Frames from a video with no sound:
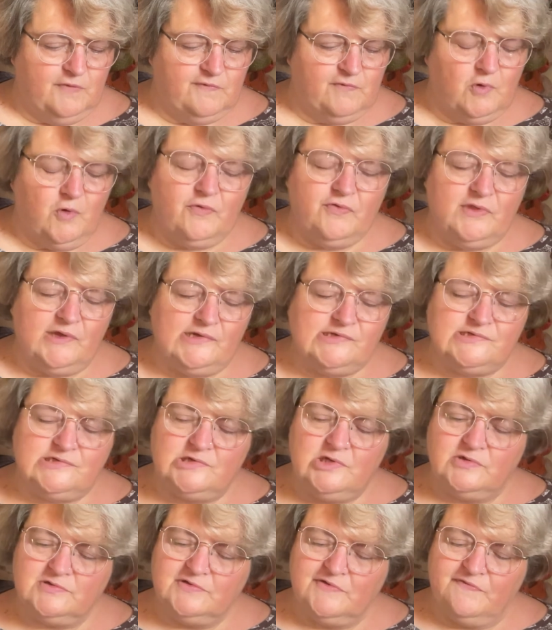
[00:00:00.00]
got, this
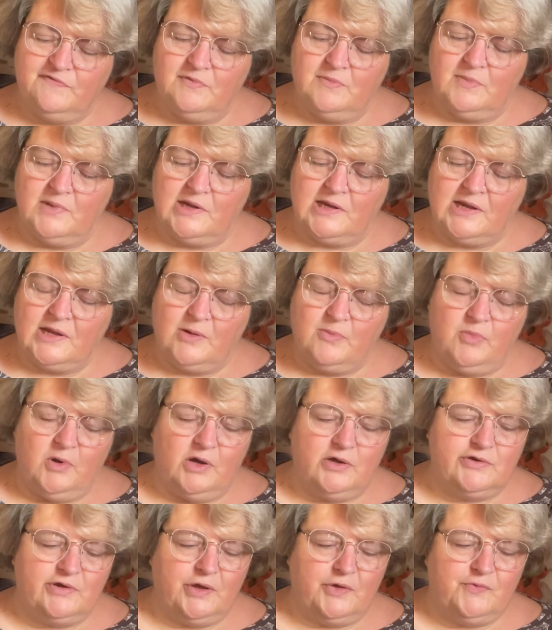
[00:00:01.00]
looks familiar, but I
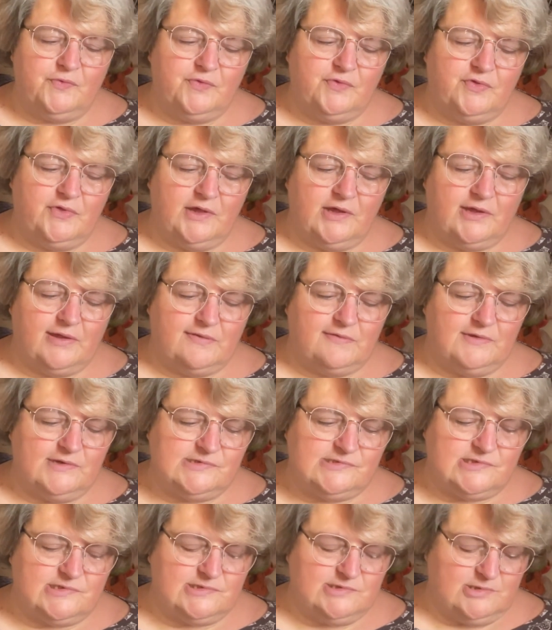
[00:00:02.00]
don't think
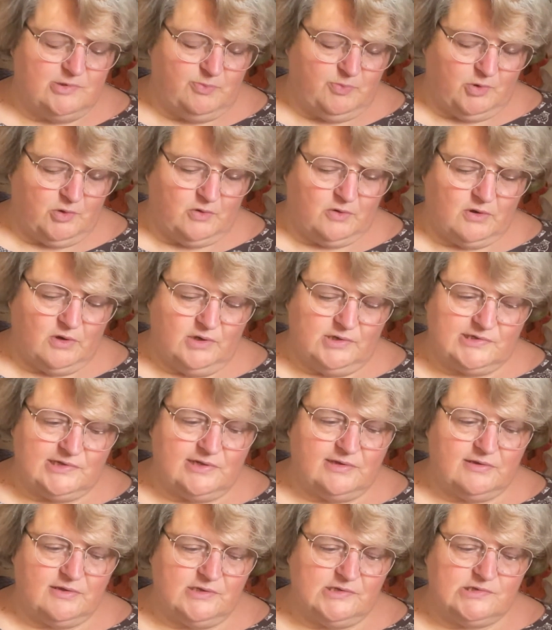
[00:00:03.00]
this is the book. I did
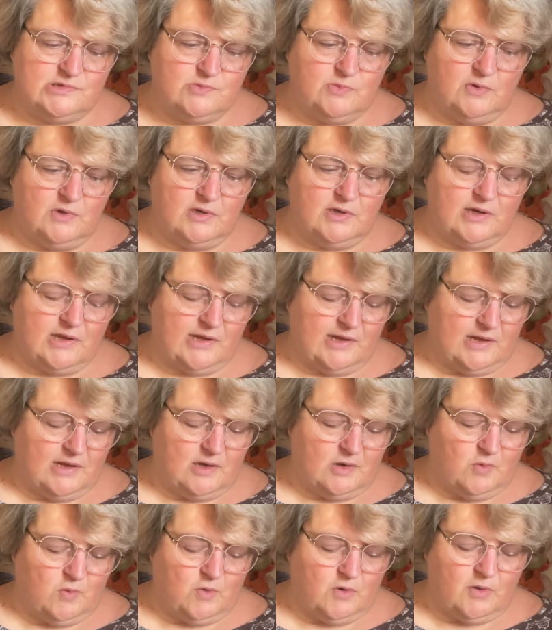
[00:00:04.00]
this one in
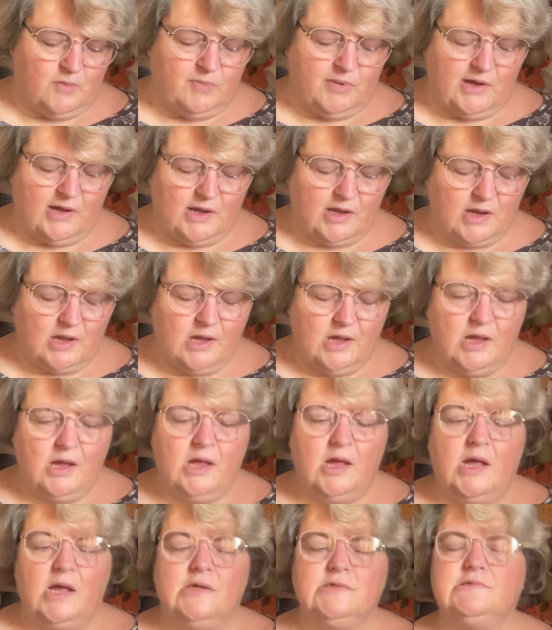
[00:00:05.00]
a while back.
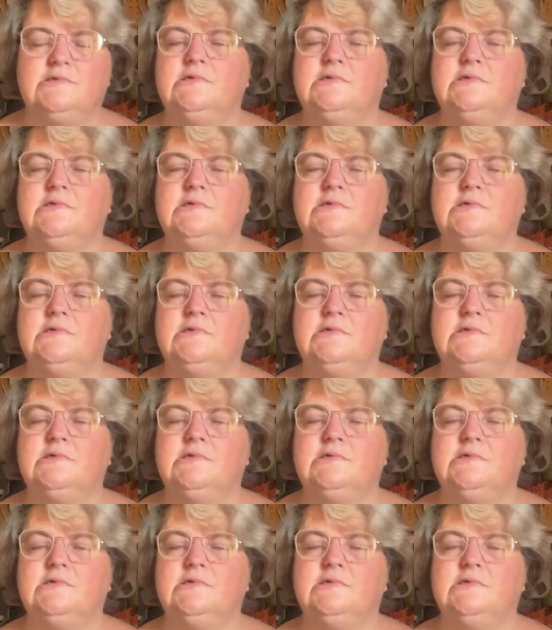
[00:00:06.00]
So